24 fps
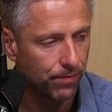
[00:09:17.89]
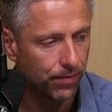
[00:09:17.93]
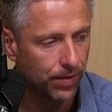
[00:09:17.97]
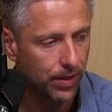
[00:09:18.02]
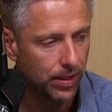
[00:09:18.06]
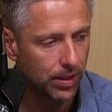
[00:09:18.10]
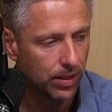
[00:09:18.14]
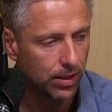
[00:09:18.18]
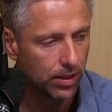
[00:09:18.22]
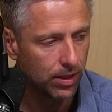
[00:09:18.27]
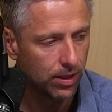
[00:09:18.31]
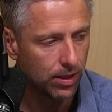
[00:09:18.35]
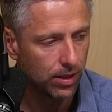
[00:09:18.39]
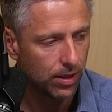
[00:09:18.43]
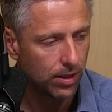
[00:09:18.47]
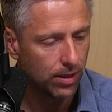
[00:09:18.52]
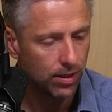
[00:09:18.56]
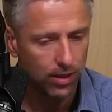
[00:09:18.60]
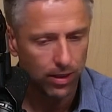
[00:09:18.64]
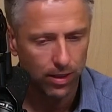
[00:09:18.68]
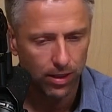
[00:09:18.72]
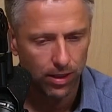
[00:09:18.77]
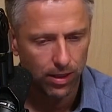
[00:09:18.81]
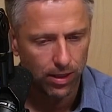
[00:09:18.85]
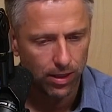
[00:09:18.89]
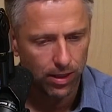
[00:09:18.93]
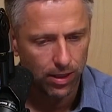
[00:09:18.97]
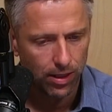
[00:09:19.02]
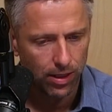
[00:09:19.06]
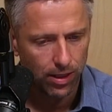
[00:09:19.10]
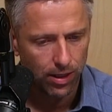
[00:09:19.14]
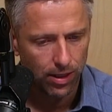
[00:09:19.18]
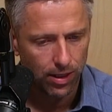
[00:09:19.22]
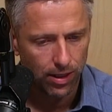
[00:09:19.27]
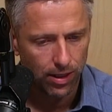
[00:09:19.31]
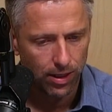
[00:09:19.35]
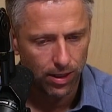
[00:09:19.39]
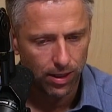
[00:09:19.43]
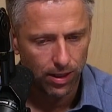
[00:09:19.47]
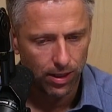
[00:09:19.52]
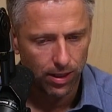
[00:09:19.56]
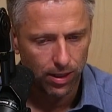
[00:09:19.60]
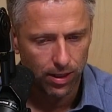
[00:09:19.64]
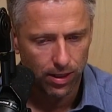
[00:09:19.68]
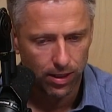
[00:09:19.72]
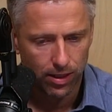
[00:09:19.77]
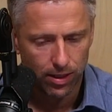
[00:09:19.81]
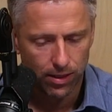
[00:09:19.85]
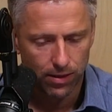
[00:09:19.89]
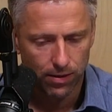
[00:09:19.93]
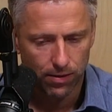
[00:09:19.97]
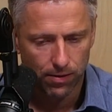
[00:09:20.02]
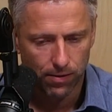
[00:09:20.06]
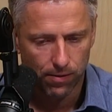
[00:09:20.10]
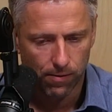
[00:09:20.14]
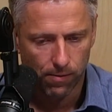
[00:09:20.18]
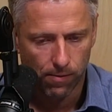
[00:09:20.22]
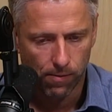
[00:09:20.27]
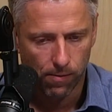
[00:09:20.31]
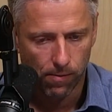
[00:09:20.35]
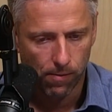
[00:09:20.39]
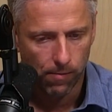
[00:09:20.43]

[no speech]